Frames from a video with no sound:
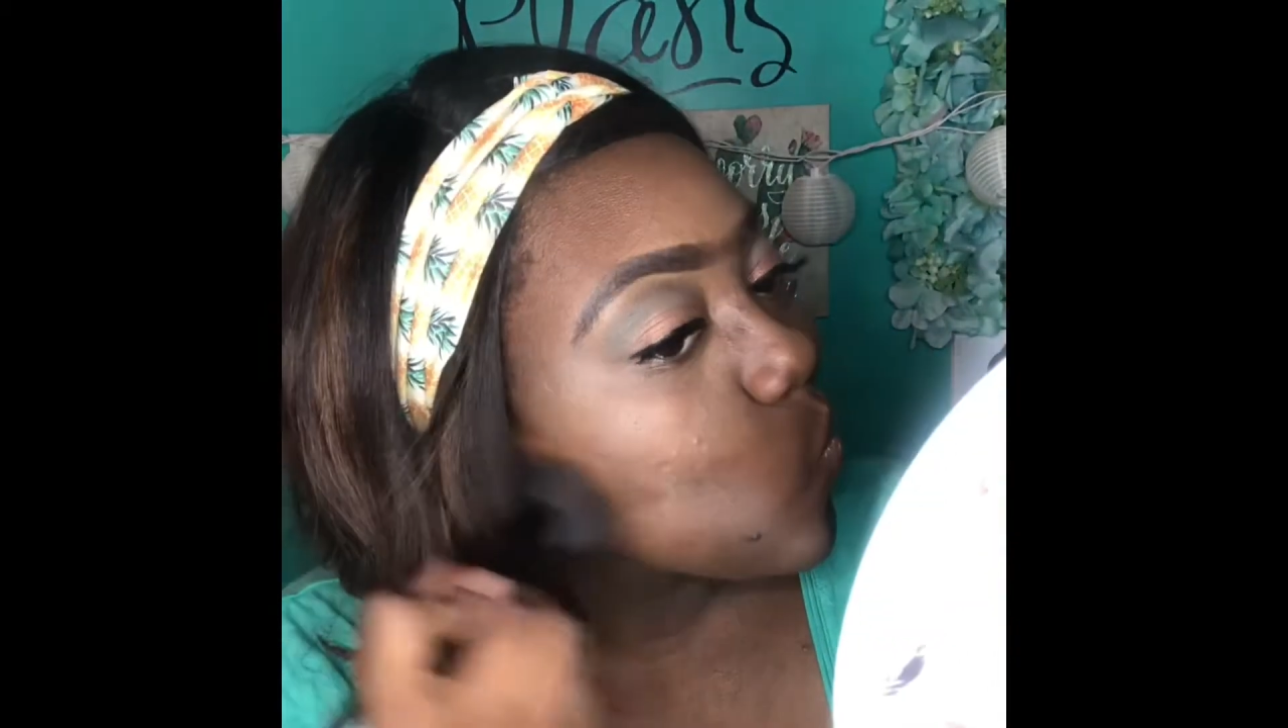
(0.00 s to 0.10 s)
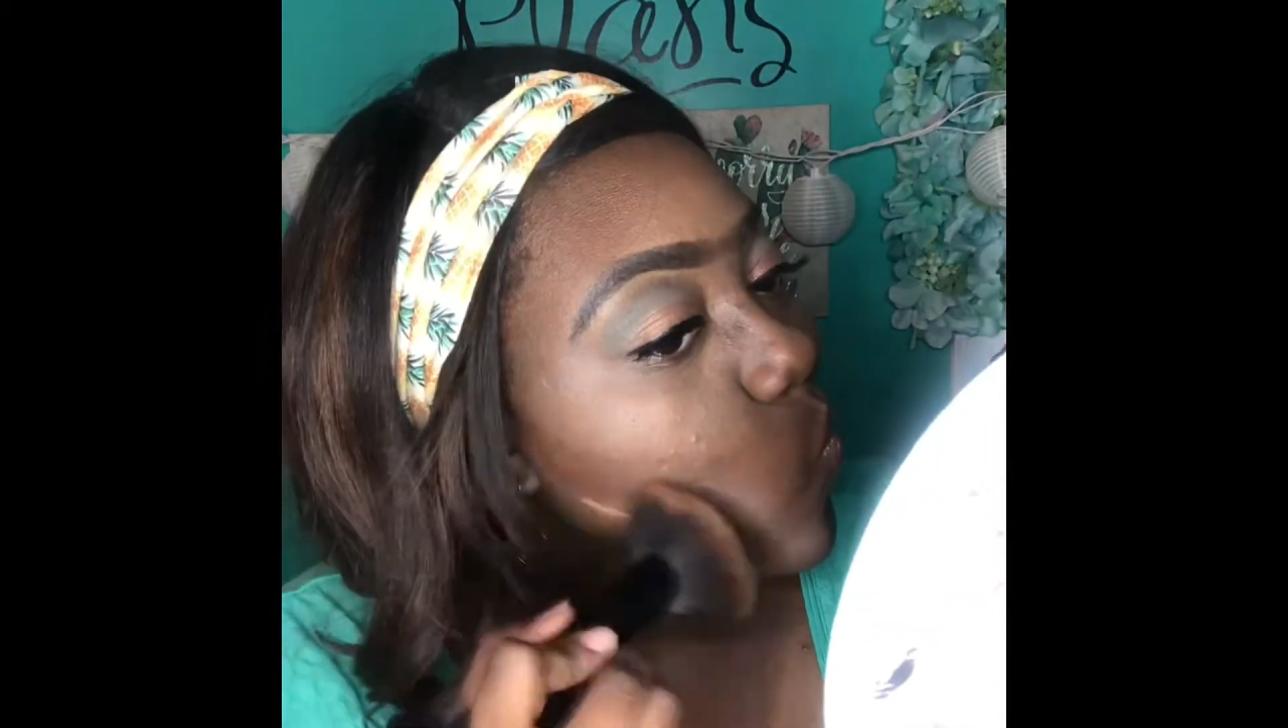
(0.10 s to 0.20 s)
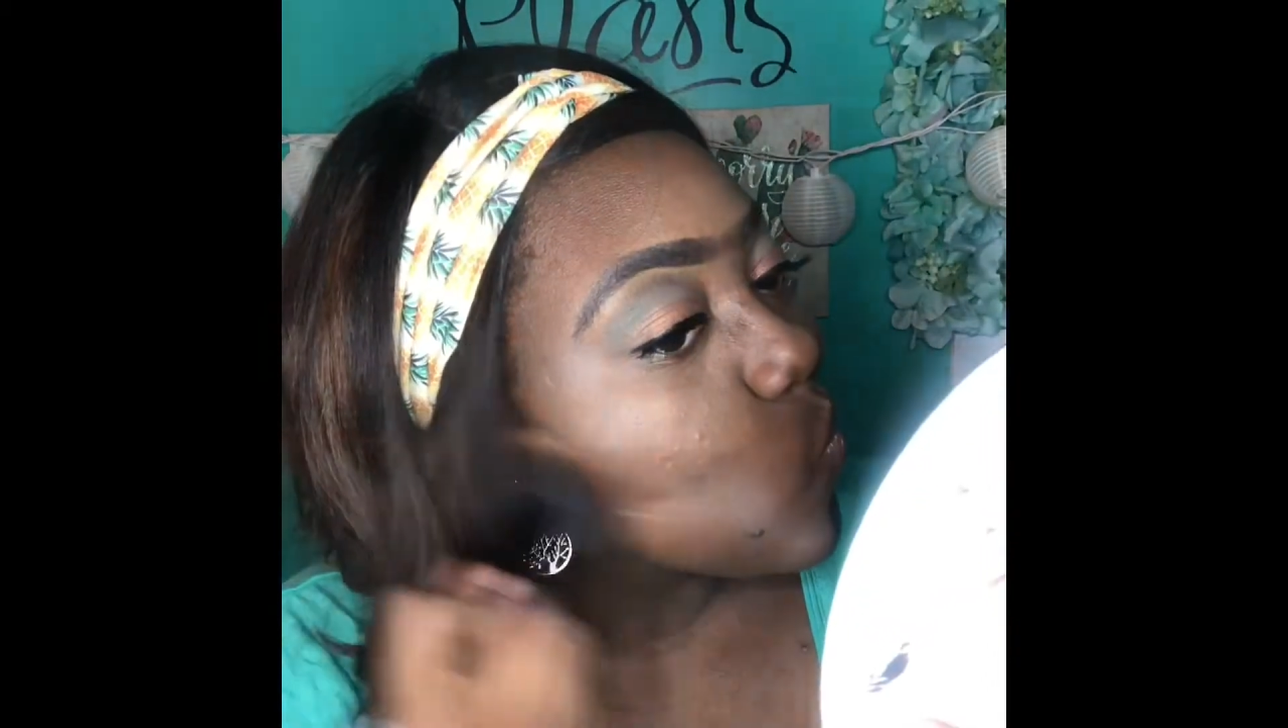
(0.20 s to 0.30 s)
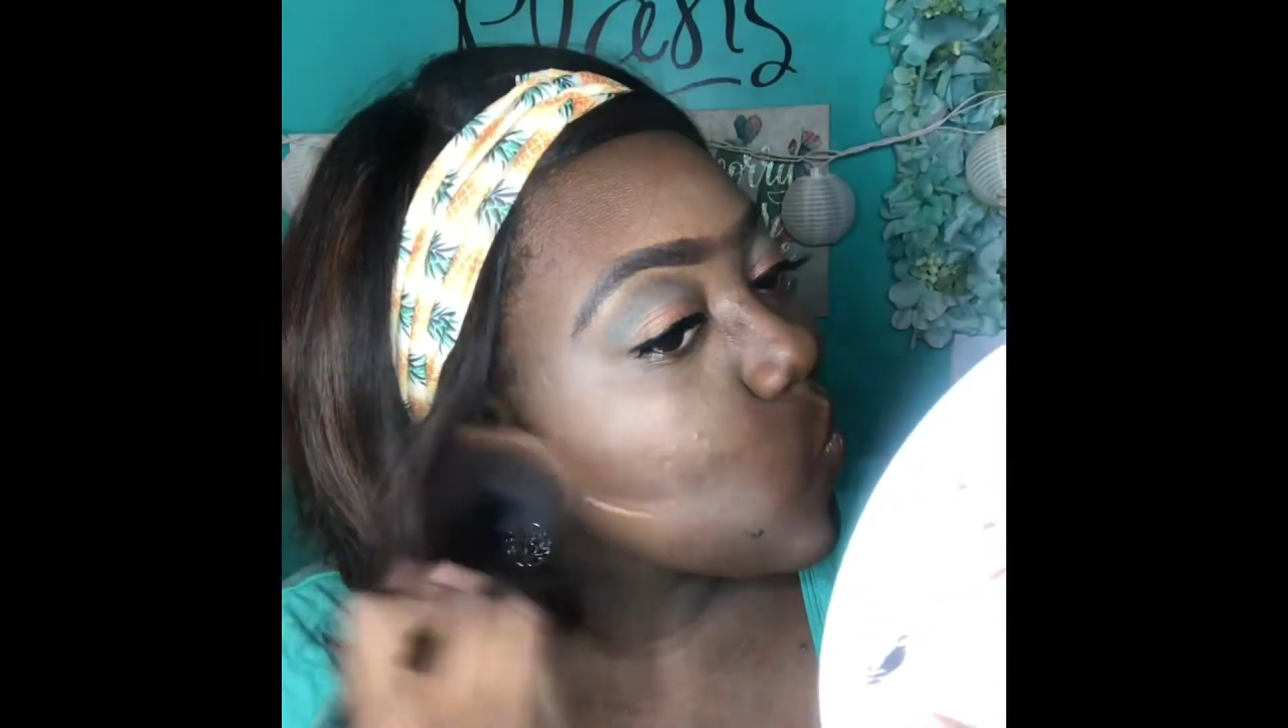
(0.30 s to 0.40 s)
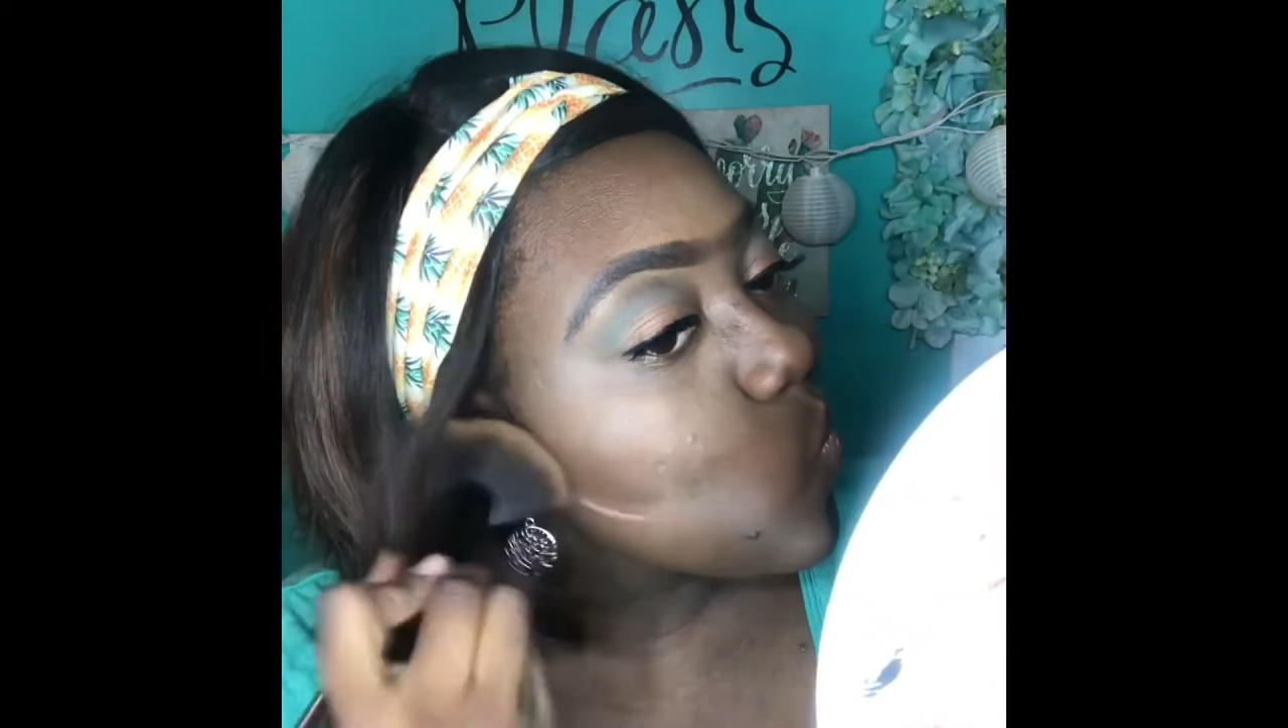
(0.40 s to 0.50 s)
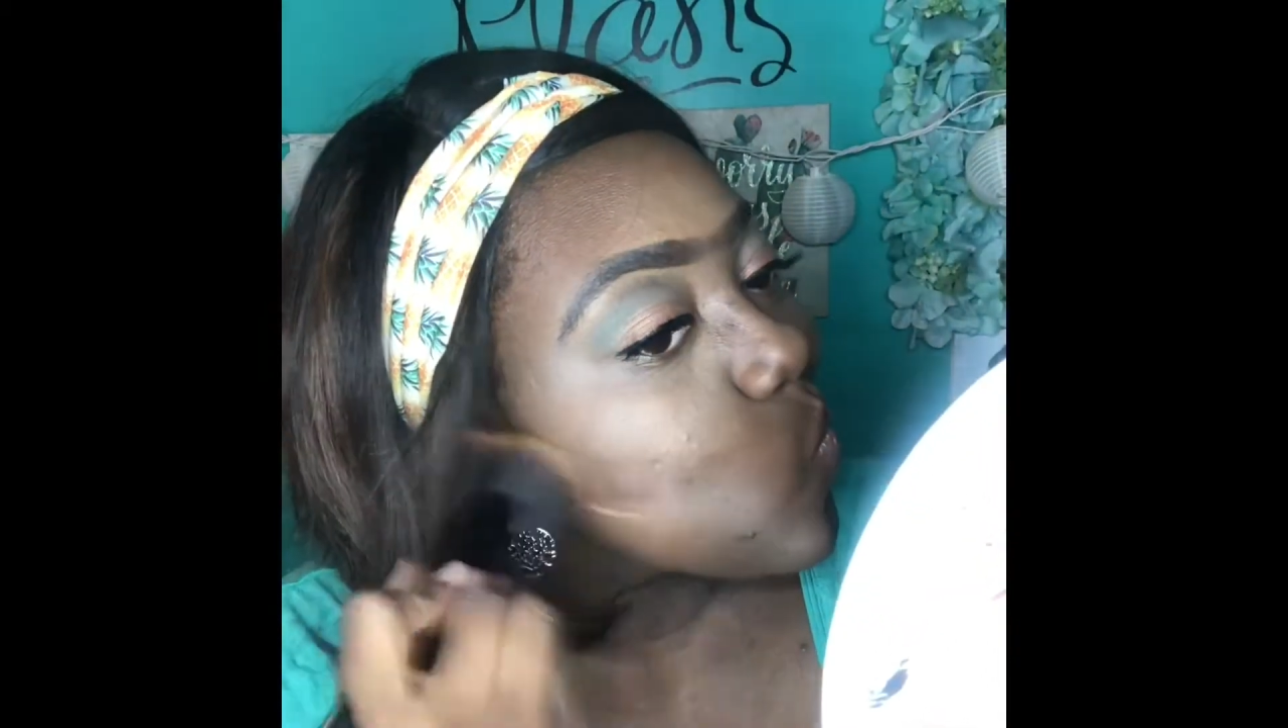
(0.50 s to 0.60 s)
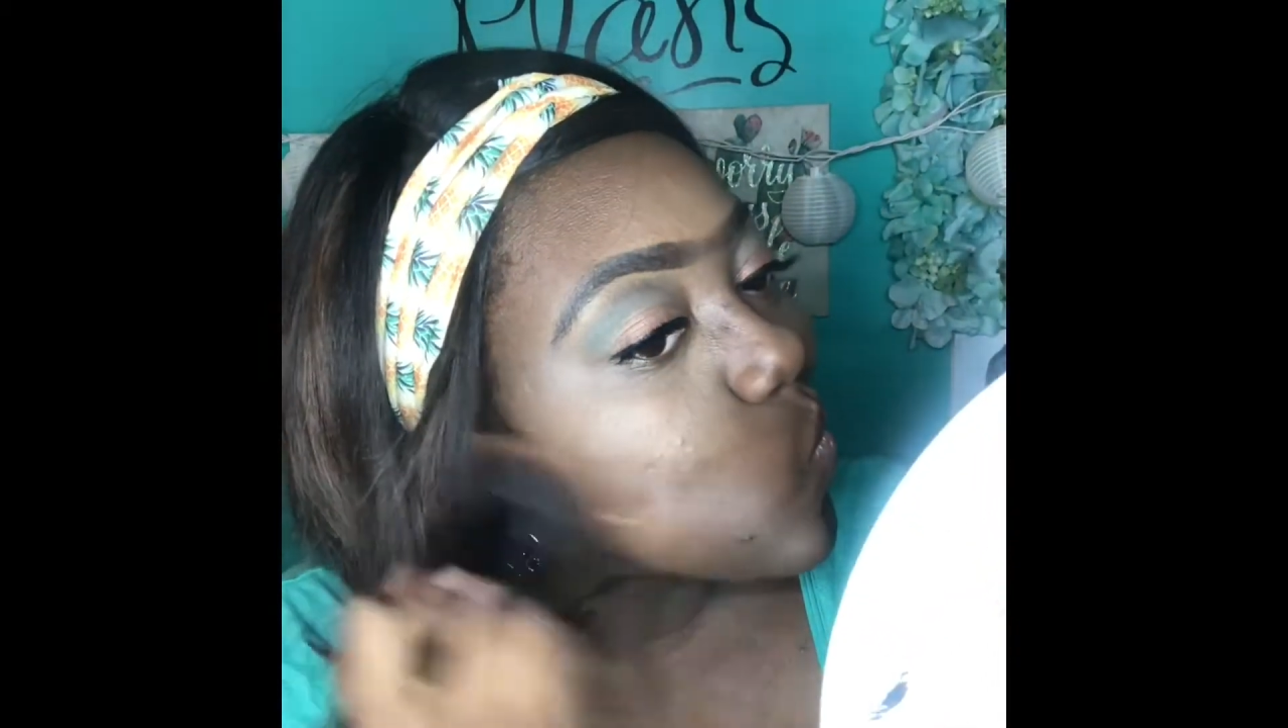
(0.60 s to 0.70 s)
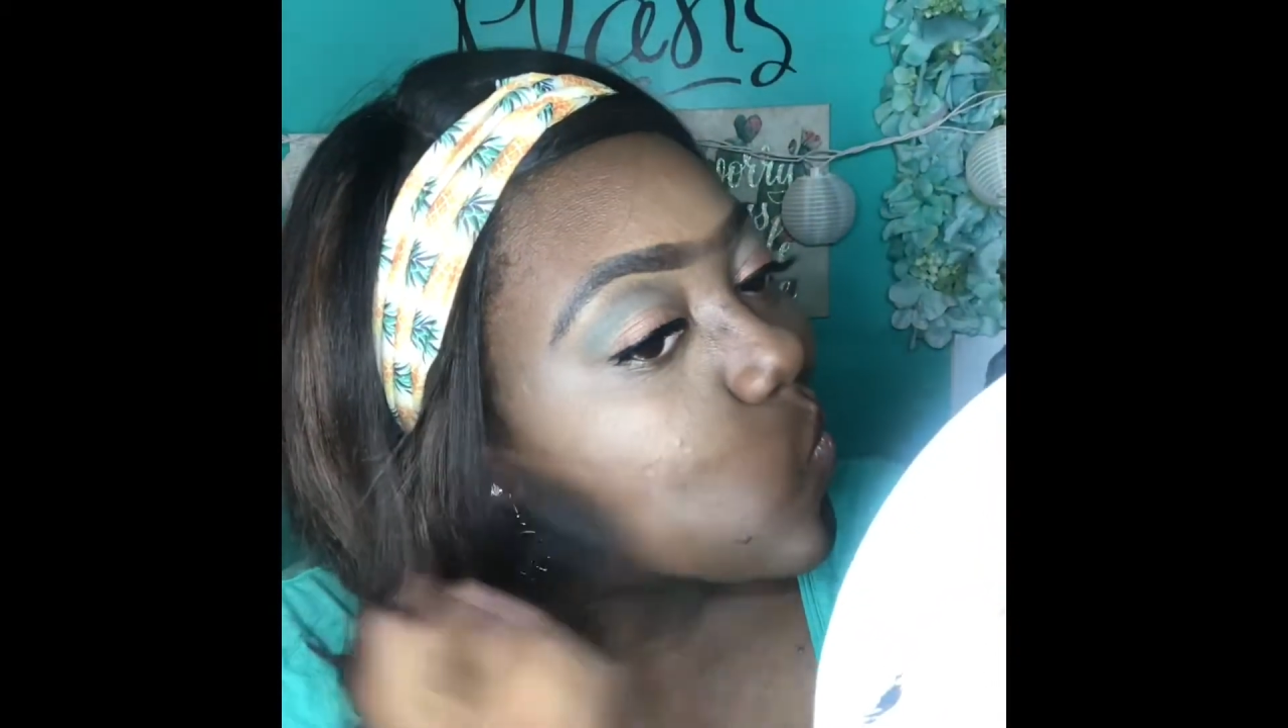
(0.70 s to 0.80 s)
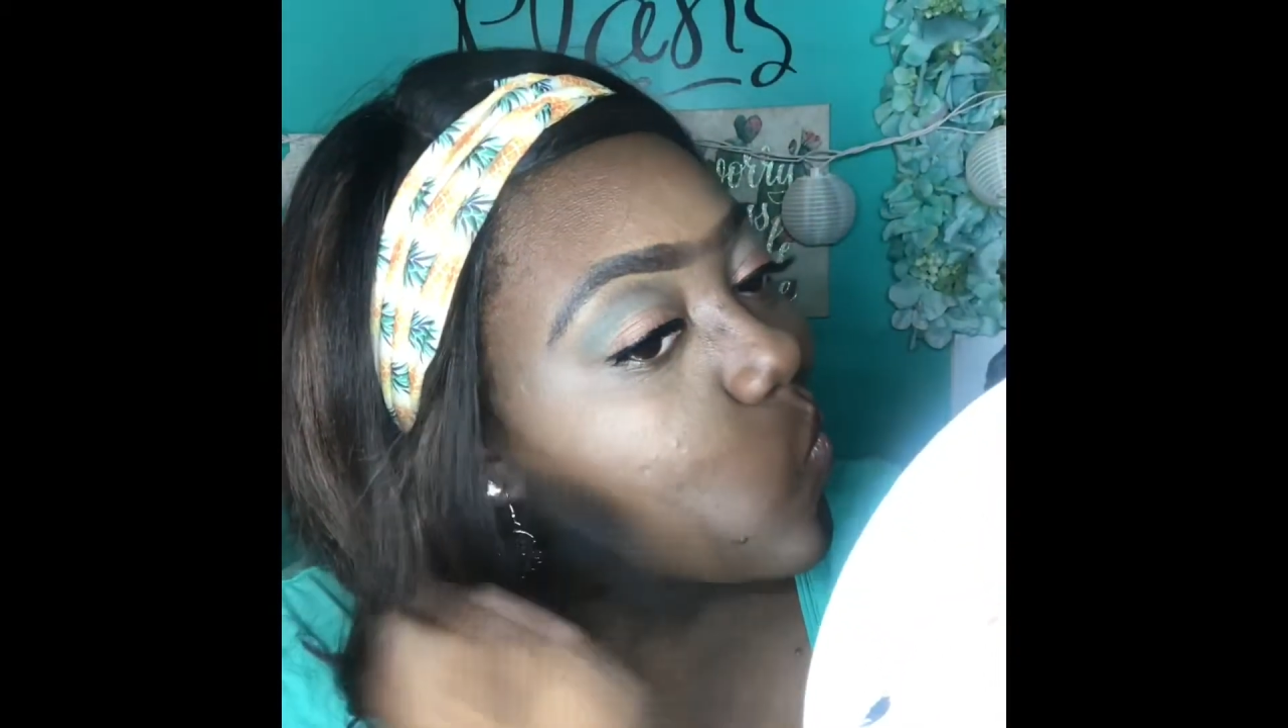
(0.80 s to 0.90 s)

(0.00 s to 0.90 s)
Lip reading: and contour